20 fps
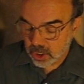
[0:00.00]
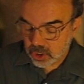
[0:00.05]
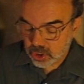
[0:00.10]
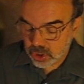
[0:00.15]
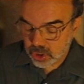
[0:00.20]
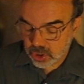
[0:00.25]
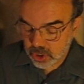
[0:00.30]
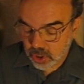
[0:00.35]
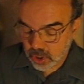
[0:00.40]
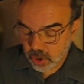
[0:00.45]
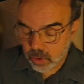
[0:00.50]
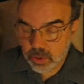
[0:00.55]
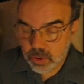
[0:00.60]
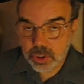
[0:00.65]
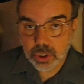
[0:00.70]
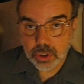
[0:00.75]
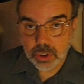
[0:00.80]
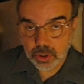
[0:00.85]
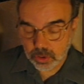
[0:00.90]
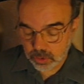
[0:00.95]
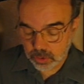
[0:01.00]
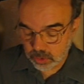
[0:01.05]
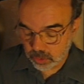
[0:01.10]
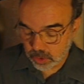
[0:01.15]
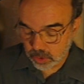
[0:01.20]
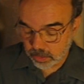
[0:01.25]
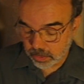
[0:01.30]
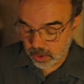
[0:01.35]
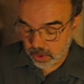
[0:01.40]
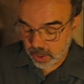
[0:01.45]
"She's coaching you
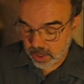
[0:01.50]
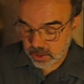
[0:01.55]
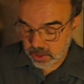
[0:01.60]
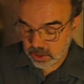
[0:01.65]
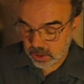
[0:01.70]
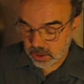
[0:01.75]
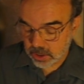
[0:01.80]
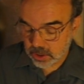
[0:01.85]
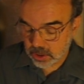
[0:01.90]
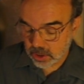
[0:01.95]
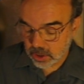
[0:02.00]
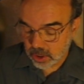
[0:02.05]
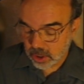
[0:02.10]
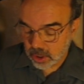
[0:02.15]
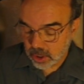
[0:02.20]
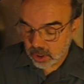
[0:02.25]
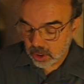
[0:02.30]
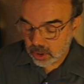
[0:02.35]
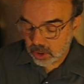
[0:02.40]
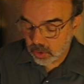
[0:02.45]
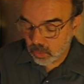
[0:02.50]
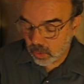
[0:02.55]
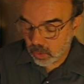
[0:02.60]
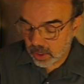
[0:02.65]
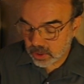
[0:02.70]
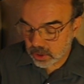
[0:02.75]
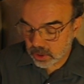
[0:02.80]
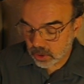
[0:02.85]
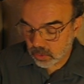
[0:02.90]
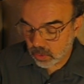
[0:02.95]
through the process. You
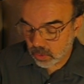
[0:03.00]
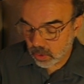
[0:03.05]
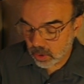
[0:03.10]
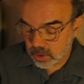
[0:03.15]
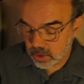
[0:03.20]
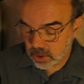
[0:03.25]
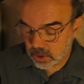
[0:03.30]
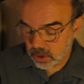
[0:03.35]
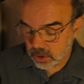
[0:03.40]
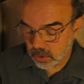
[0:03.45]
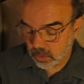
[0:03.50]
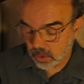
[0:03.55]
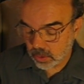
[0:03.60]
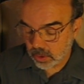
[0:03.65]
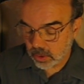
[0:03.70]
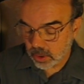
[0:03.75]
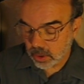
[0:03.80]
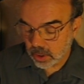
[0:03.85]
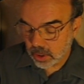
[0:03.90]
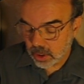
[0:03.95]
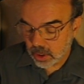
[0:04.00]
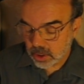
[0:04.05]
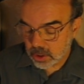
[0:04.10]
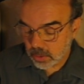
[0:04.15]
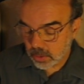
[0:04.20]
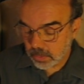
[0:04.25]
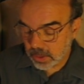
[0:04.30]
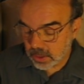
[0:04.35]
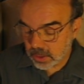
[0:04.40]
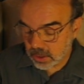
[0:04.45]
want to cross to her,
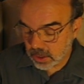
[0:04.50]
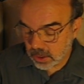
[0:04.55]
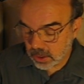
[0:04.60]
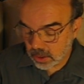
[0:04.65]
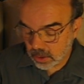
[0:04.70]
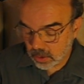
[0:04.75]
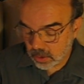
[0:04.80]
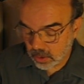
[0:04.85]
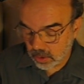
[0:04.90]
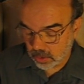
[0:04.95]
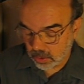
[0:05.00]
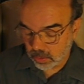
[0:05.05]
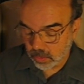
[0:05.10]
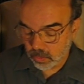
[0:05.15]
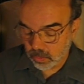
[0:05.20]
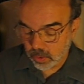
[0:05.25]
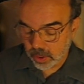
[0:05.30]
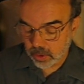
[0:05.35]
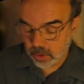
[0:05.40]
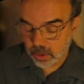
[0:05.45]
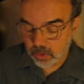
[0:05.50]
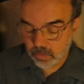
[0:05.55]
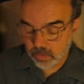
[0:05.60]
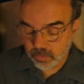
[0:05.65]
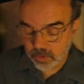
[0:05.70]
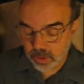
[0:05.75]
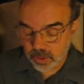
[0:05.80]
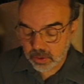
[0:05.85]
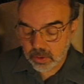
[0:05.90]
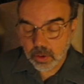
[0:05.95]
to be near her where you
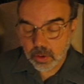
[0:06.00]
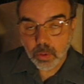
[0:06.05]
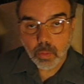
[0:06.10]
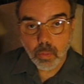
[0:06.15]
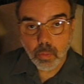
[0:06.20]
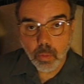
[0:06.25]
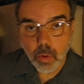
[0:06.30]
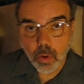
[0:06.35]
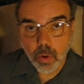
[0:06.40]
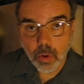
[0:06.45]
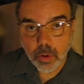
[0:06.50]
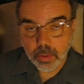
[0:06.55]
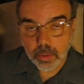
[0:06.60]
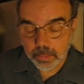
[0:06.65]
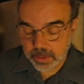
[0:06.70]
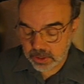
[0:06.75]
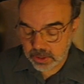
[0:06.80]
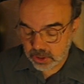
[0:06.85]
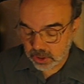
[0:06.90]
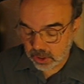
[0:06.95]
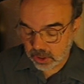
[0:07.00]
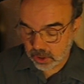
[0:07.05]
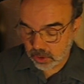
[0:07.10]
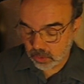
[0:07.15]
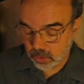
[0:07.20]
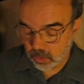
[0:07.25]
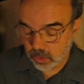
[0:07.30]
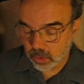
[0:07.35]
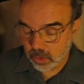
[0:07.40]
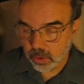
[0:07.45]
feel warm and
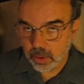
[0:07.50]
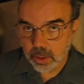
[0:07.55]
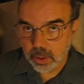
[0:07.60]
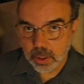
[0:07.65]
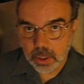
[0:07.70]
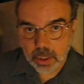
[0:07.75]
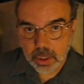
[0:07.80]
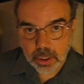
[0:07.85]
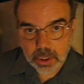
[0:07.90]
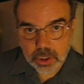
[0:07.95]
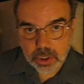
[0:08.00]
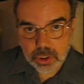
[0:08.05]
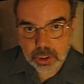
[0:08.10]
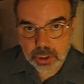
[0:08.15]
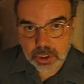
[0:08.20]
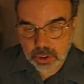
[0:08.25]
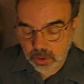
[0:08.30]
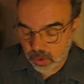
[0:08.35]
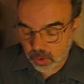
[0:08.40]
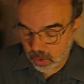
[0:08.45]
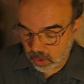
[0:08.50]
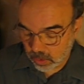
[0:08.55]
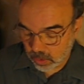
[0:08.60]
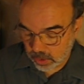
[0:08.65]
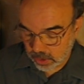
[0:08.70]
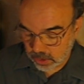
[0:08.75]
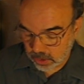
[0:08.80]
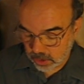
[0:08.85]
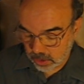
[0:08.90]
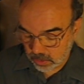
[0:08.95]
secure. She's
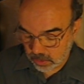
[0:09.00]
calling